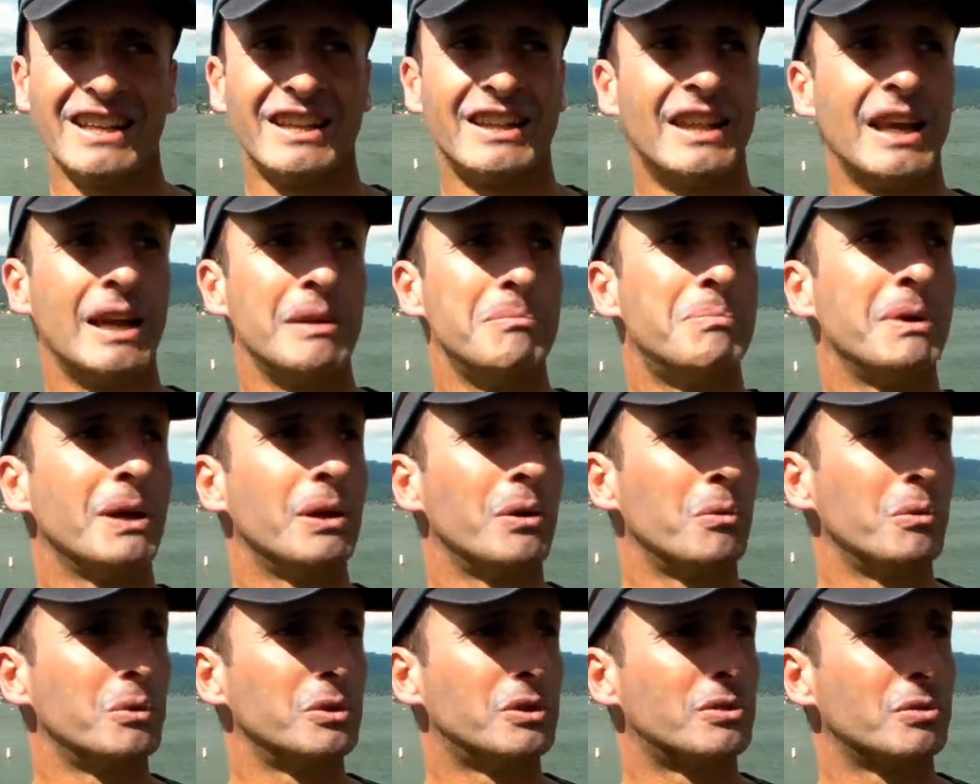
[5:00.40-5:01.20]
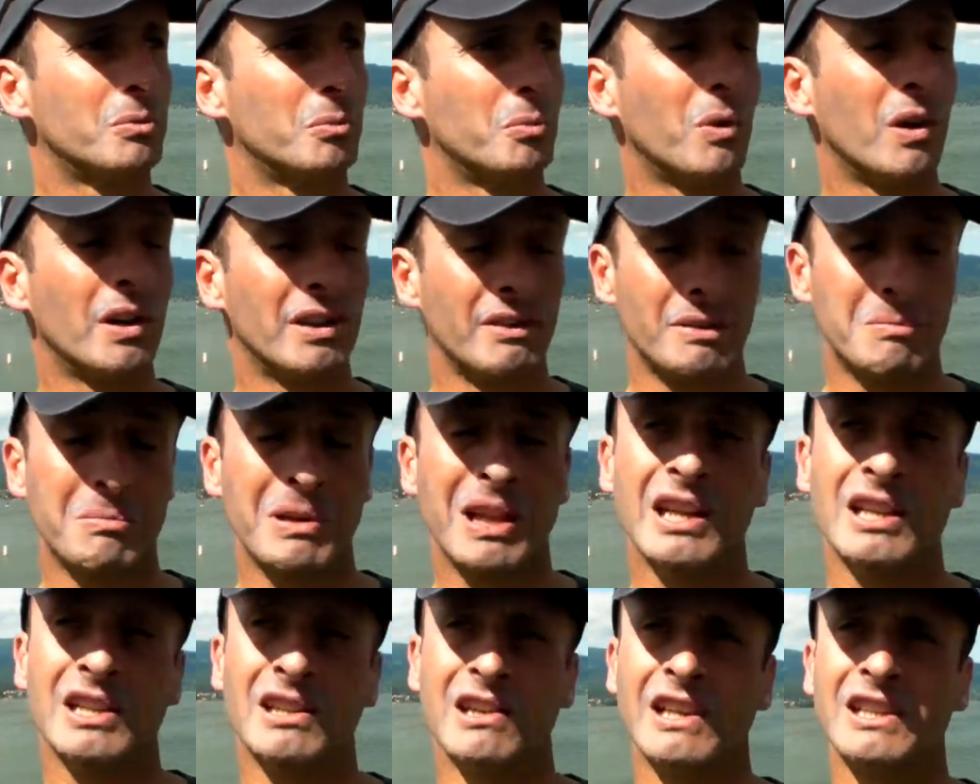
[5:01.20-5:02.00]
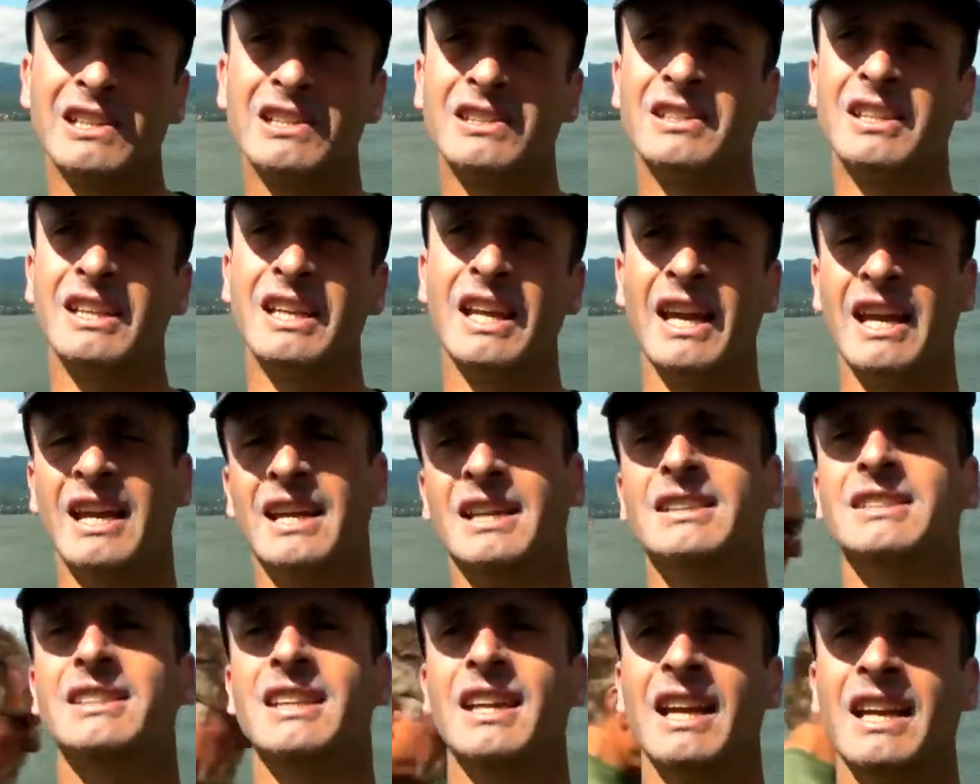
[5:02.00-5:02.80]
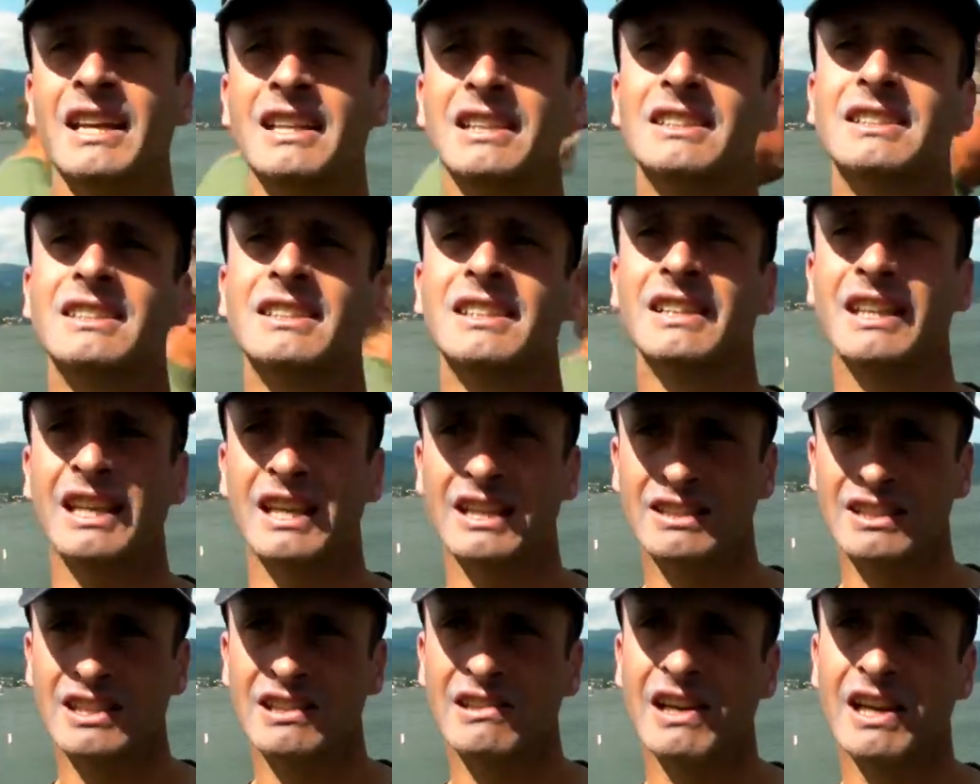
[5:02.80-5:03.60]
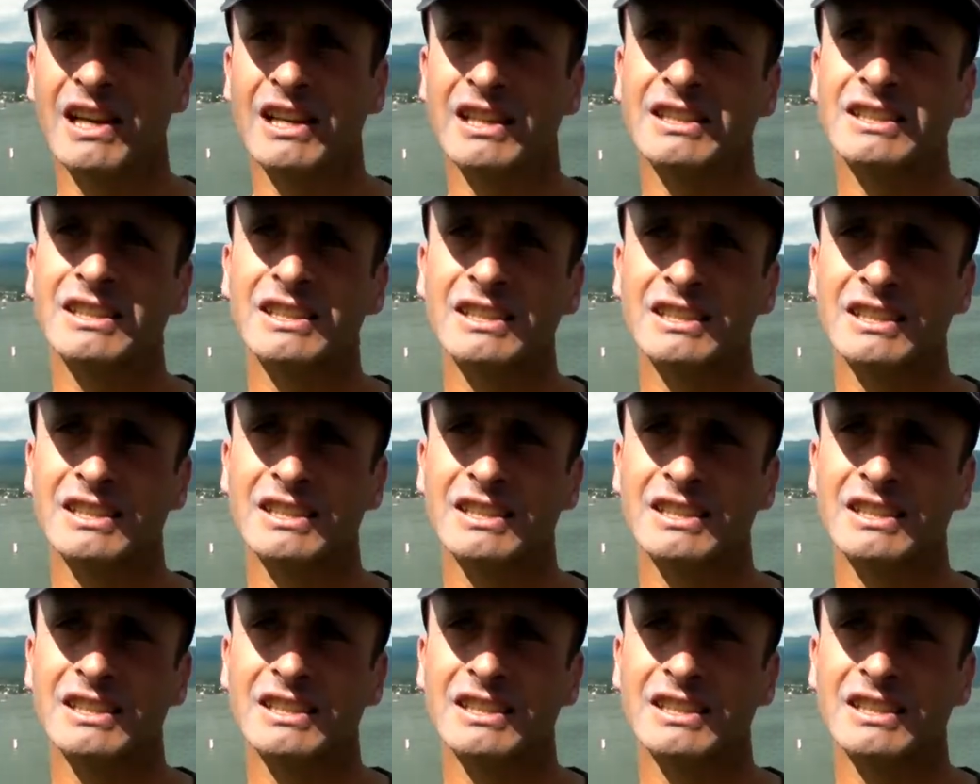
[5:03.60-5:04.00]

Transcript: They built one of the Blade Riders, the X8. That's correct.